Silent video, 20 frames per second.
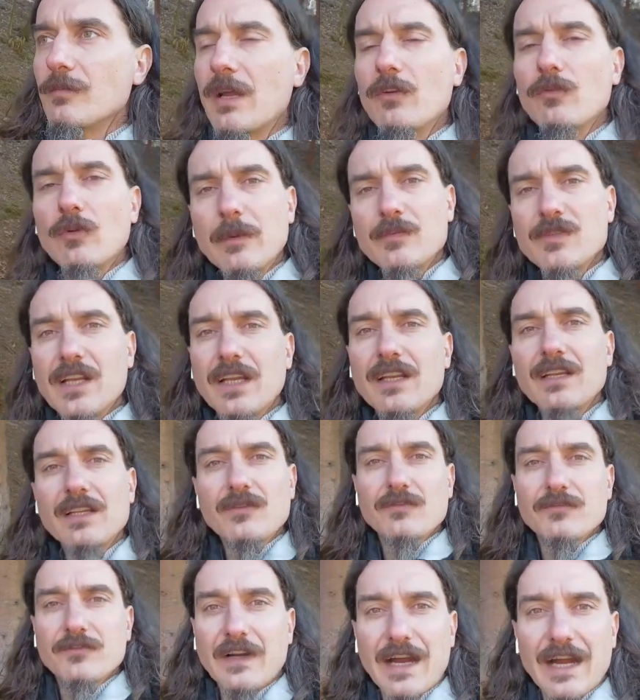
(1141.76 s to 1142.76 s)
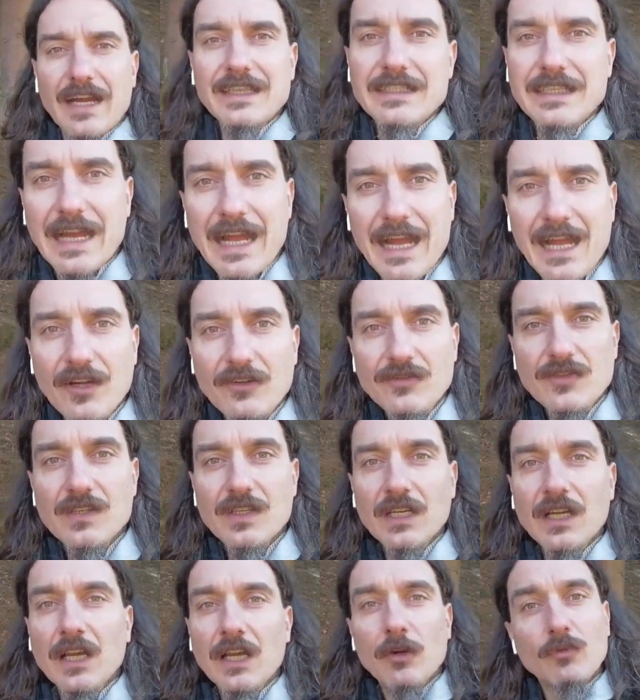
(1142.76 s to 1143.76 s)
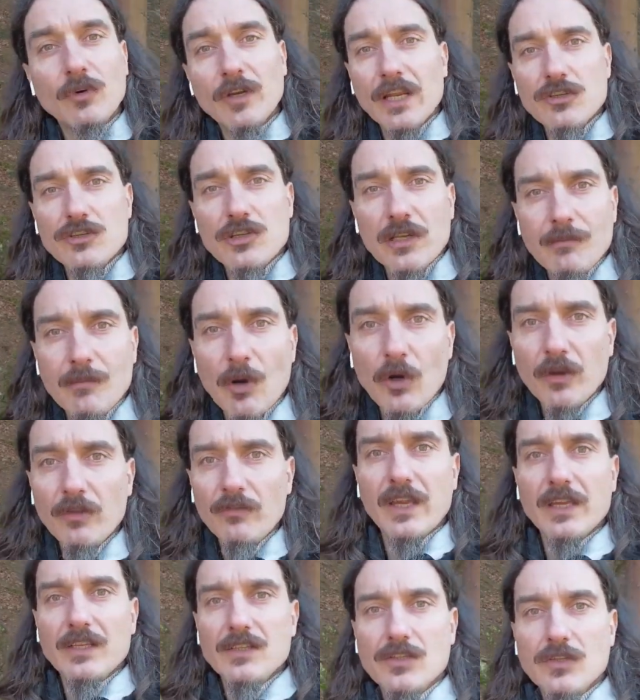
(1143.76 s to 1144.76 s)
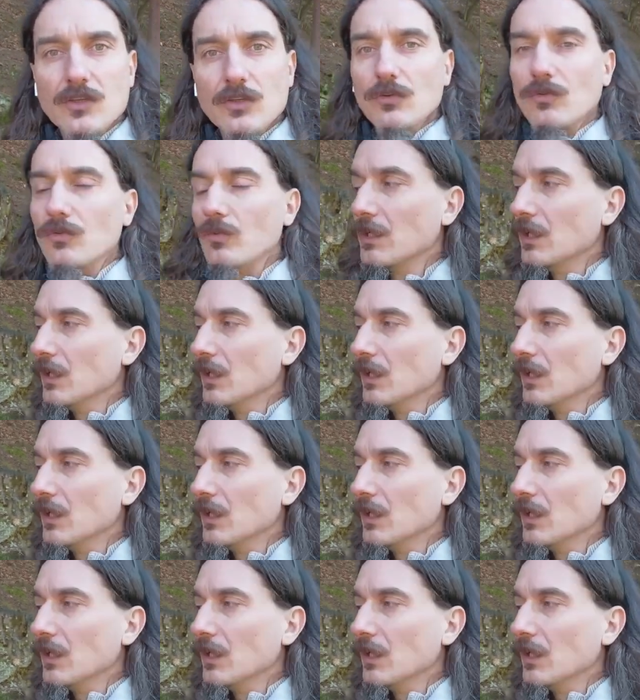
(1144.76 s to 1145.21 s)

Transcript: my website and find out what actually motivates you.